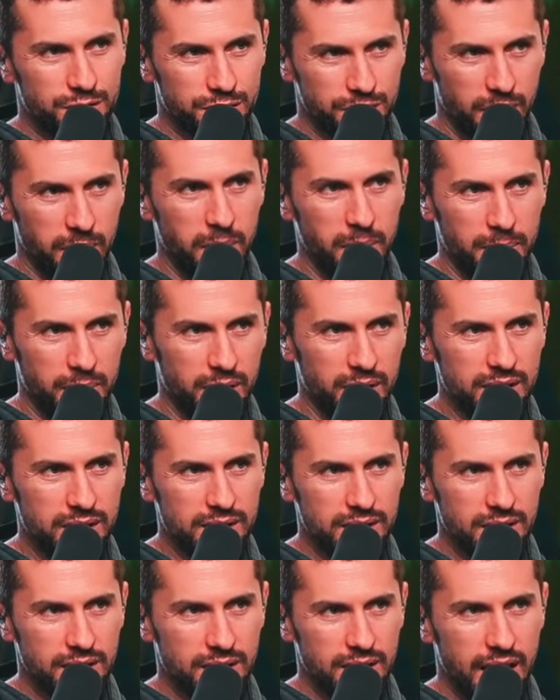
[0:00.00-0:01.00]
from a
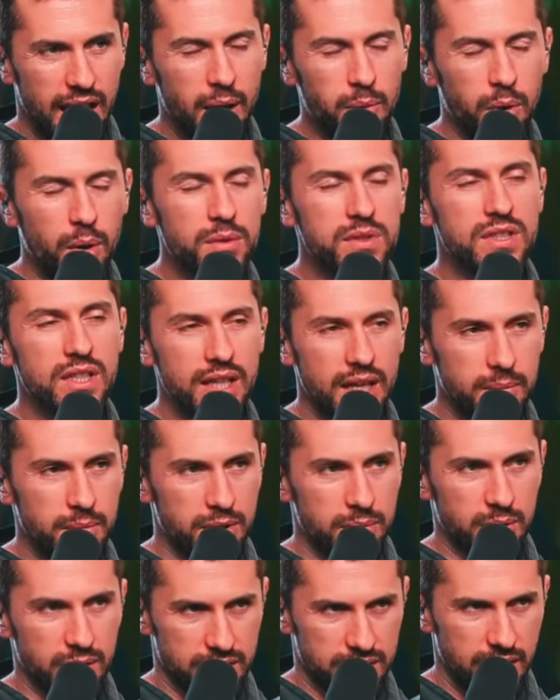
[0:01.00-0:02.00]
book, and what was the name
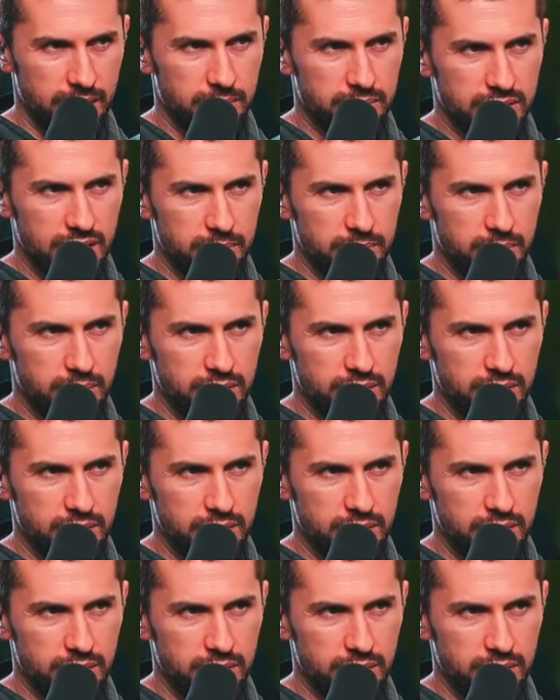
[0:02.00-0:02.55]
of the book? Same book